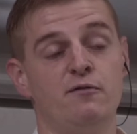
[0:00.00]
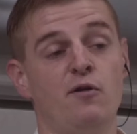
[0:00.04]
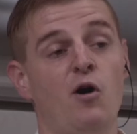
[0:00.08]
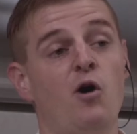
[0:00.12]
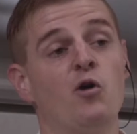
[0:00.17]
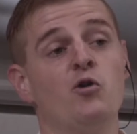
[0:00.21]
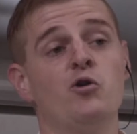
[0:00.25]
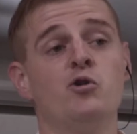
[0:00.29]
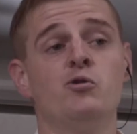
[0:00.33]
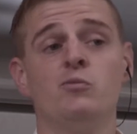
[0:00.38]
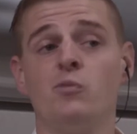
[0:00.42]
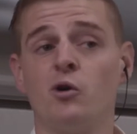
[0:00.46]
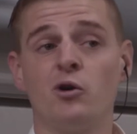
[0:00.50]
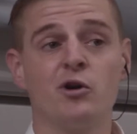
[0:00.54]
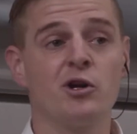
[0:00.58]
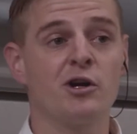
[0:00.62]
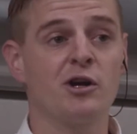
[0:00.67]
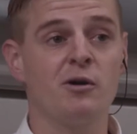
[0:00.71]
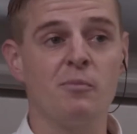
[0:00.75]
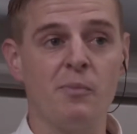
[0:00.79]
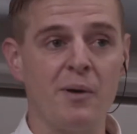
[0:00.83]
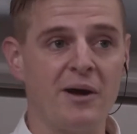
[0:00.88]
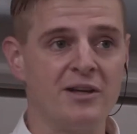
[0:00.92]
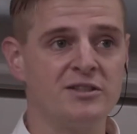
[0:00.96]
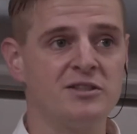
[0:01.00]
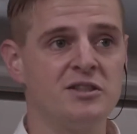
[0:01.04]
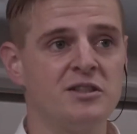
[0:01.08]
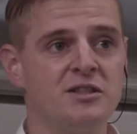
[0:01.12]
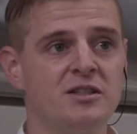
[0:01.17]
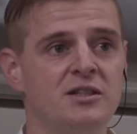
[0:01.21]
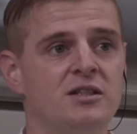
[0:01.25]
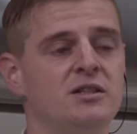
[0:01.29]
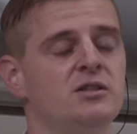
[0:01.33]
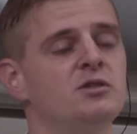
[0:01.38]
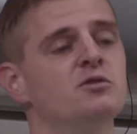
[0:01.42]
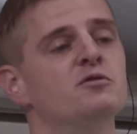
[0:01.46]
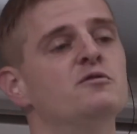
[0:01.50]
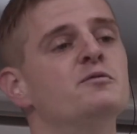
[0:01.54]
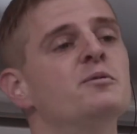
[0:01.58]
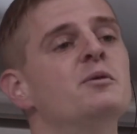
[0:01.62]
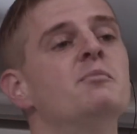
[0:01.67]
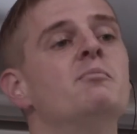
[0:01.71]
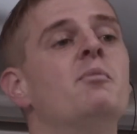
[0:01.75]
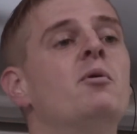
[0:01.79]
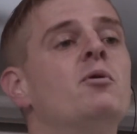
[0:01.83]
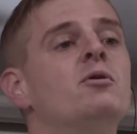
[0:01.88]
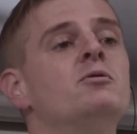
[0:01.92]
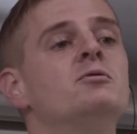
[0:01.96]
volume or the capacity you've
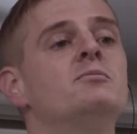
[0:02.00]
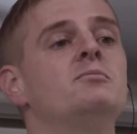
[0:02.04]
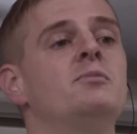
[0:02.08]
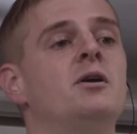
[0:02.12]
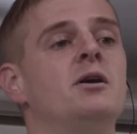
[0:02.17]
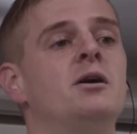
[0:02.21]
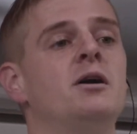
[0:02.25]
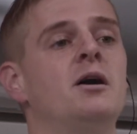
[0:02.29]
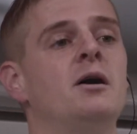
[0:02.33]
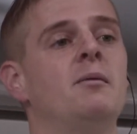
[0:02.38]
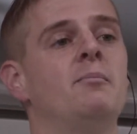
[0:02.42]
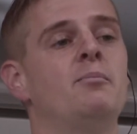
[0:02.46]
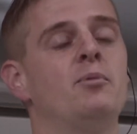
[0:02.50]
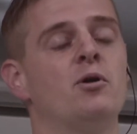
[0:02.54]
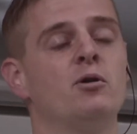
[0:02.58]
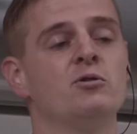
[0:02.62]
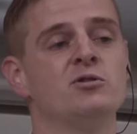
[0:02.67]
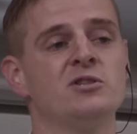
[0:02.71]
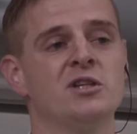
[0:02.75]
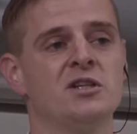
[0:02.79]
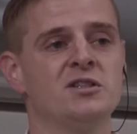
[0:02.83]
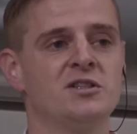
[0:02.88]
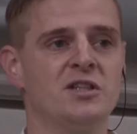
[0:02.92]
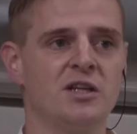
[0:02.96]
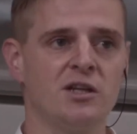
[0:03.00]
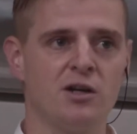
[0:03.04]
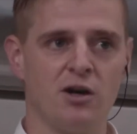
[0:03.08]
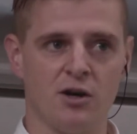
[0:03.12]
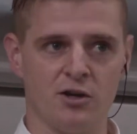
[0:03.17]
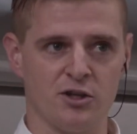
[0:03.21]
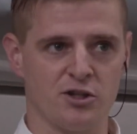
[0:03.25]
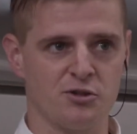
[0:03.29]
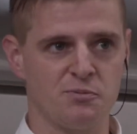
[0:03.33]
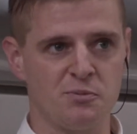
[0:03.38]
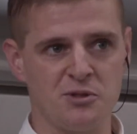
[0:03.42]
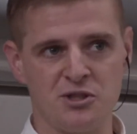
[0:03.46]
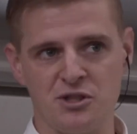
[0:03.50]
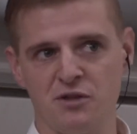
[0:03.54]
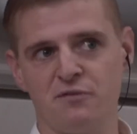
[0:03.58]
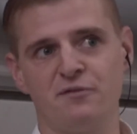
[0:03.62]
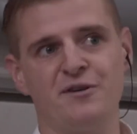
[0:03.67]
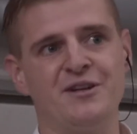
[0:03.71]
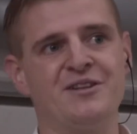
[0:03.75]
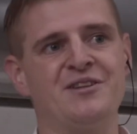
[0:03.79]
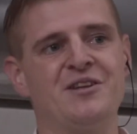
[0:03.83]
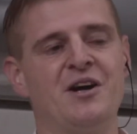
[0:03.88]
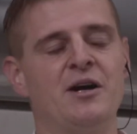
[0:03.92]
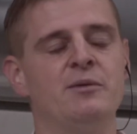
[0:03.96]
been processing on a
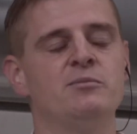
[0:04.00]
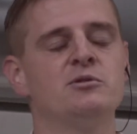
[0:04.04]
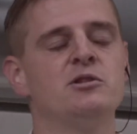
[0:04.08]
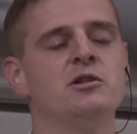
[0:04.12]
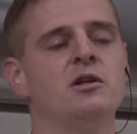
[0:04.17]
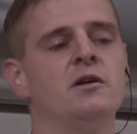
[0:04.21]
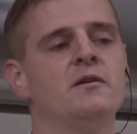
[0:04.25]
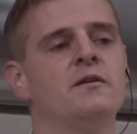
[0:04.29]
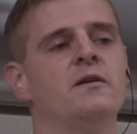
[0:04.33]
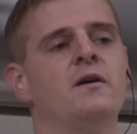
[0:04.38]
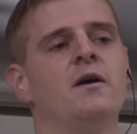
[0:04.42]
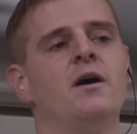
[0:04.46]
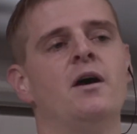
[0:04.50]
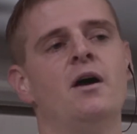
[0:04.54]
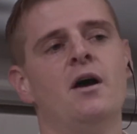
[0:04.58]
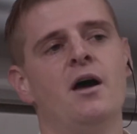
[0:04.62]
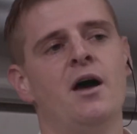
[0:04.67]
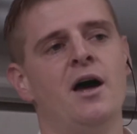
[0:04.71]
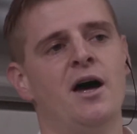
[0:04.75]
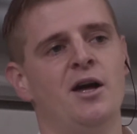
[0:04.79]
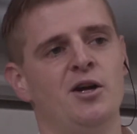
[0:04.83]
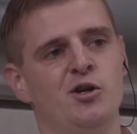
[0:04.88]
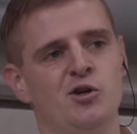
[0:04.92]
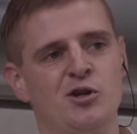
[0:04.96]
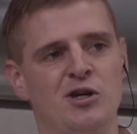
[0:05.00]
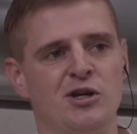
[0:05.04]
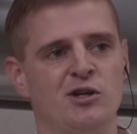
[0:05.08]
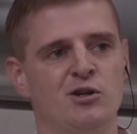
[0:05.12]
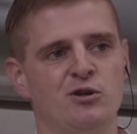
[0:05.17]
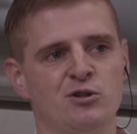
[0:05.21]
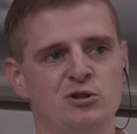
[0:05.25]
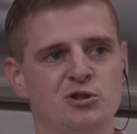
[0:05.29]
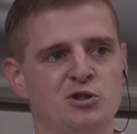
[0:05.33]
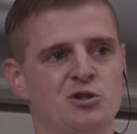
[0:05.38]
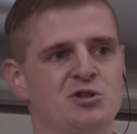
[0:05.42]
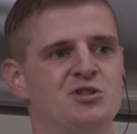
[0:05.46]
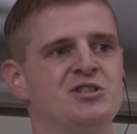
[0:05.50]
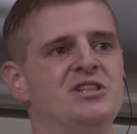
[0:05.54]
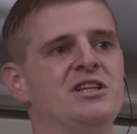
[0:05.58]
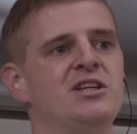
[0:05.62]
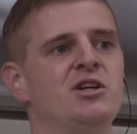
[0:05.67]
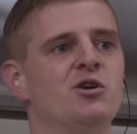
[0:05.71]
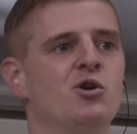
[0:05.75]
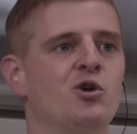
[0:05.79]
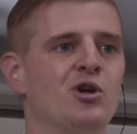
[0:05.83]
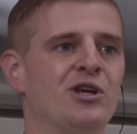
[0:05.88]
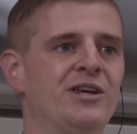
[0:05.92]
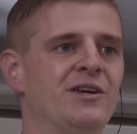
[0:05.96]
specific time slot, and you can also see
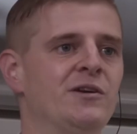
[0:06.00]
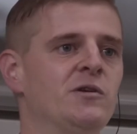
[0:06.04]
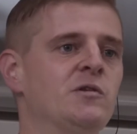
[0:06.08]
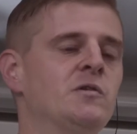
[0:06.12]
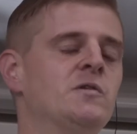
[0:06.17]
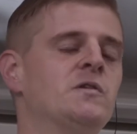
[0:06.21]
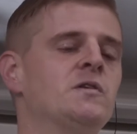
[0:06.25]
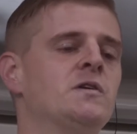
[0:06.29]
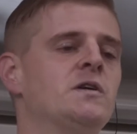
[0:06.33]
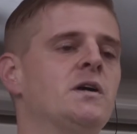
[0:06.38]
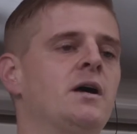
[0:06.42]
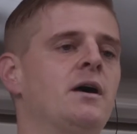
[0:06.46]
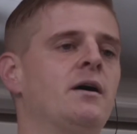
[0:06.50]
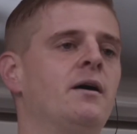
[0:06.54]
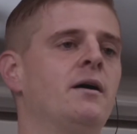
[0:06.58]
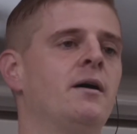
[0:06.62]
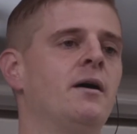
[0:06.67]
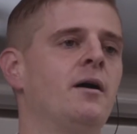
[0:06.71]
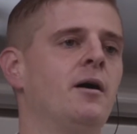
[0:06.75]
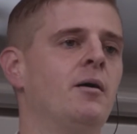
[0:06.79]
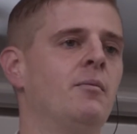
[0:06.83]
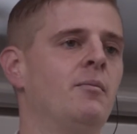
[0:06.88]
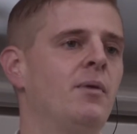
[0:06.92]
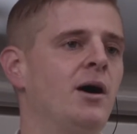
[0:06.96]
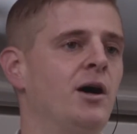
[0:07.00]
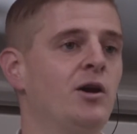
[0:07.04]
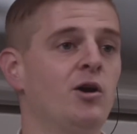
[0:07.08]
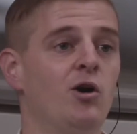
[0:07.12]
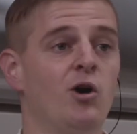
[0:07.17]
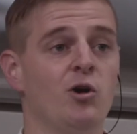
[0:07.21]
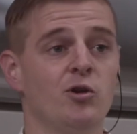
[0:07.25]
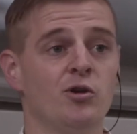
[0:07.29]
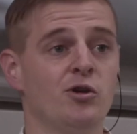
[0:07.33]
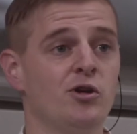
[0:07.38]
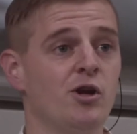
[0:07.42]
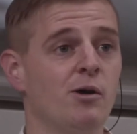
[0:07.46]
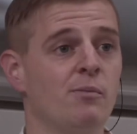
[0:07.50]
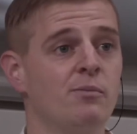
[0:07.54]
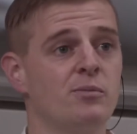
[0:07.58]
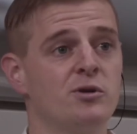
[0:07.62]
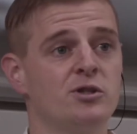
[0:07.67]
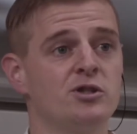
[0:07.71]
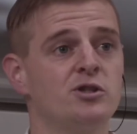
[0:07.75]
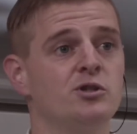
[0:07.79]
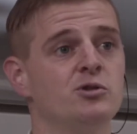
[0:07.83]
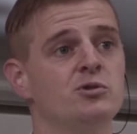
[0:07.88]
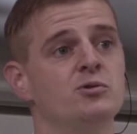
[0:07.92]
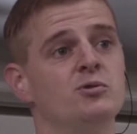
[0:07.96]
your yield and all the
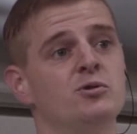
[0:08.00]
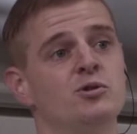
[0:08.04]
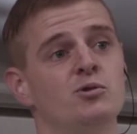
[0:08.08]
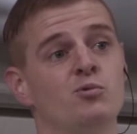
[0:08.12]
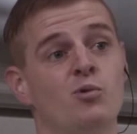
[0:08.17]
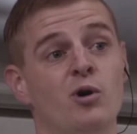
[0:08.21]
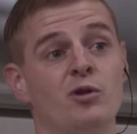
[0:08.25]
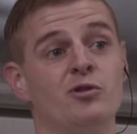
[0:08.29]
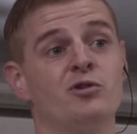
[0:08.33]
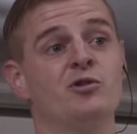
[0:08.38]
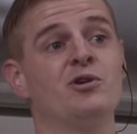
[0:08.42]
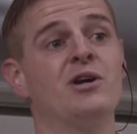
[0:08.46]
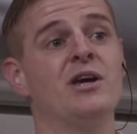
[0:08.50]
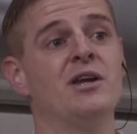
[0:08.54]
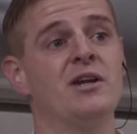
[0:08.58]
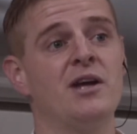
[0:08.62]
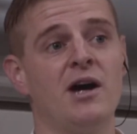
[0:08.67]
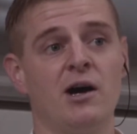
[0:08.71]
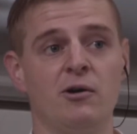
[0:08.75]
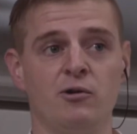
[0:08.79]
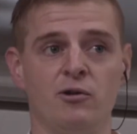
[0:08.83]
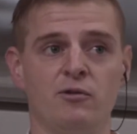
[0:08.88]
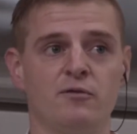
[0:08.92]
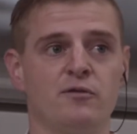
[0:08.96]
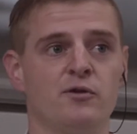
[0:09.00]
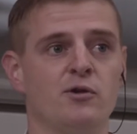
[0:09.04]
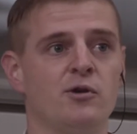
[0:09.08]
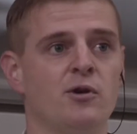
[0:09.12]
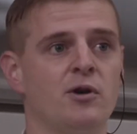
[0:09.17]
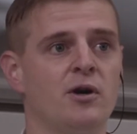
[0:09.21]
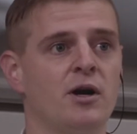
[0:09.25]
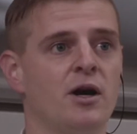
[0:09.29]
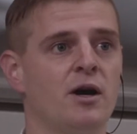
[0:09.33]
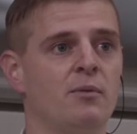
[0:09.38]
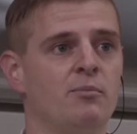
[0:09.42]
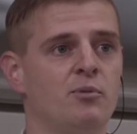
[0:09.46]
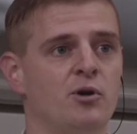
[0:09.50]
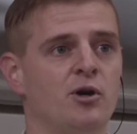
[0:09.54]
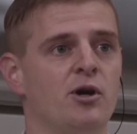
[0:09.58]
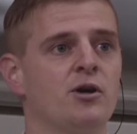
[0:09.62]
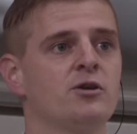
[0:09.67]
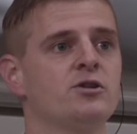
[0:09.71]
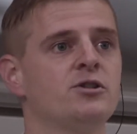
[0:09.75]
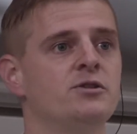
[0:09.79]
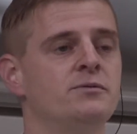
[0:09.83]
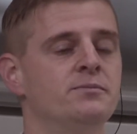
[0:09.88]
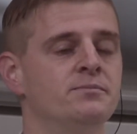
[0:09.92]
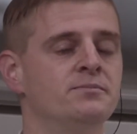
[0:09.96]
numbers you want to get out of your
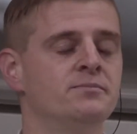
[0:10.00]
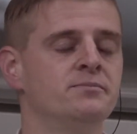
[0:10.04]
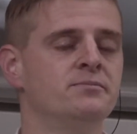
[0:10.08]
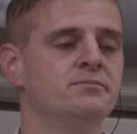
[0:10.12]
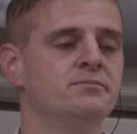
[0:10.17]
production.